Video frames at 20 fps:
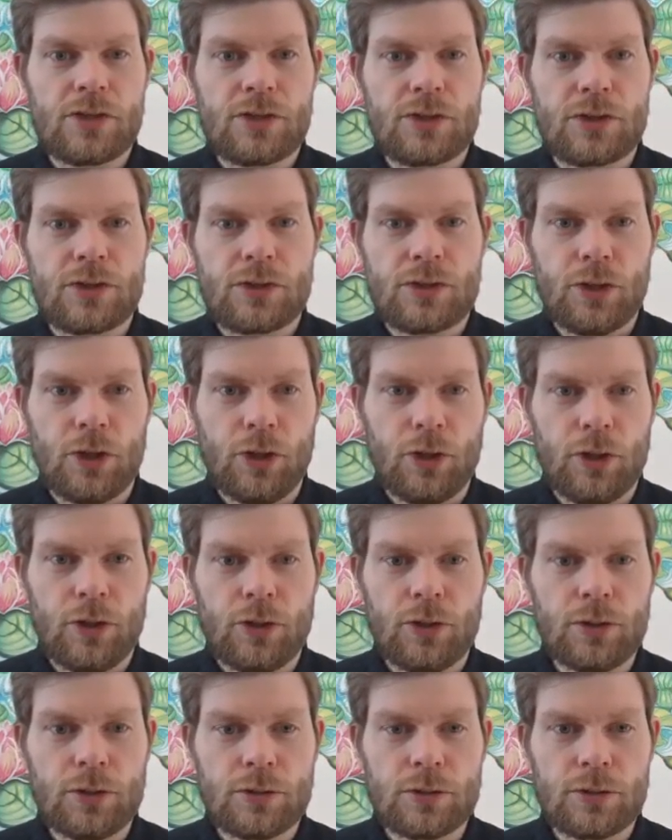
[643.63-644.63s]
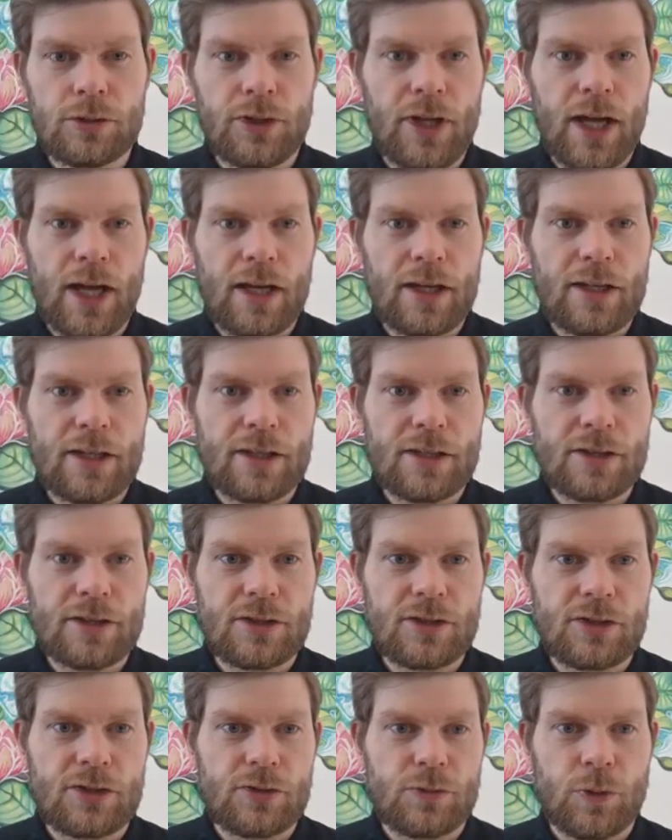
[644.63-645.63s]
So that
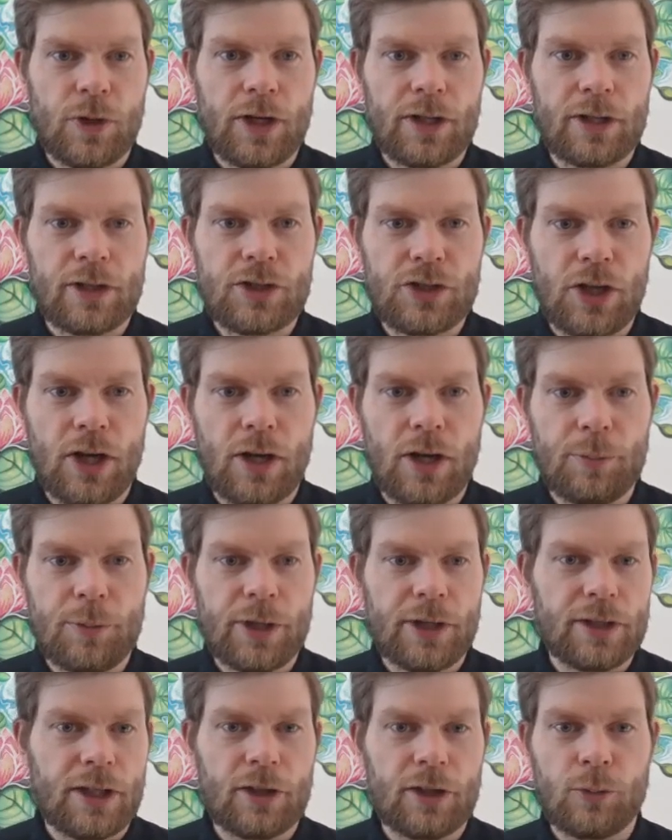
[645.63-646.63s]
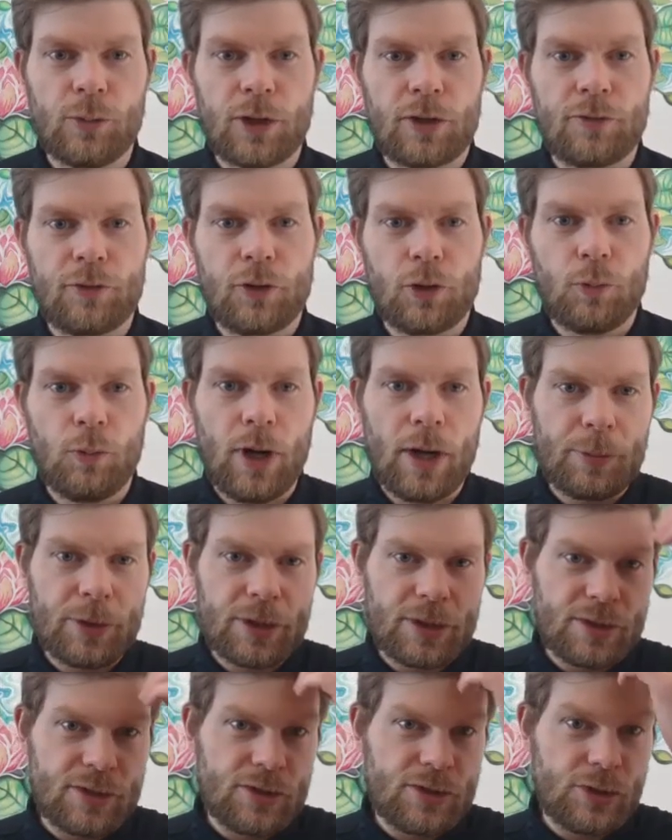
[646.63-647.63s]
is running the shop, and that'll work for
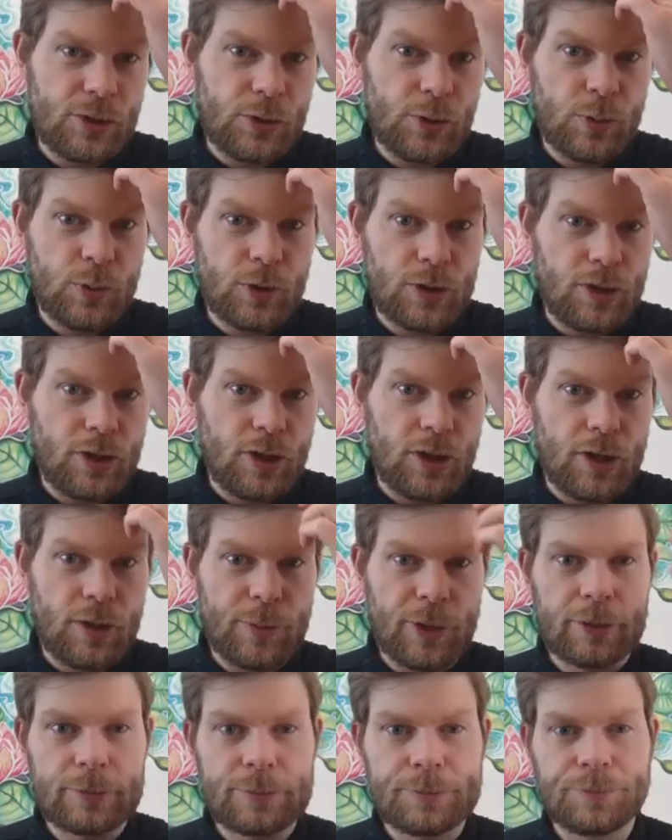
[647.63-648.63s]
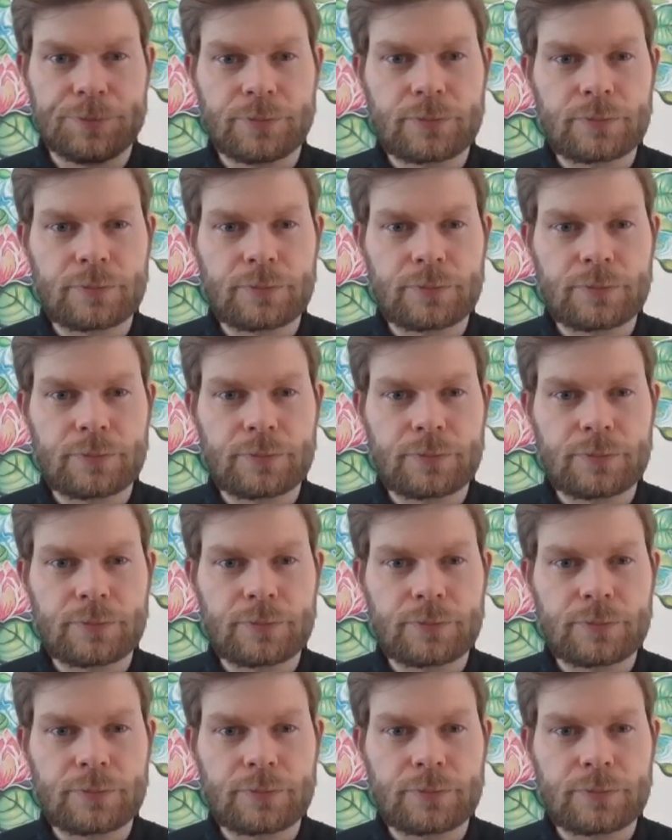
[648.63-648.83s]
weapons or armor.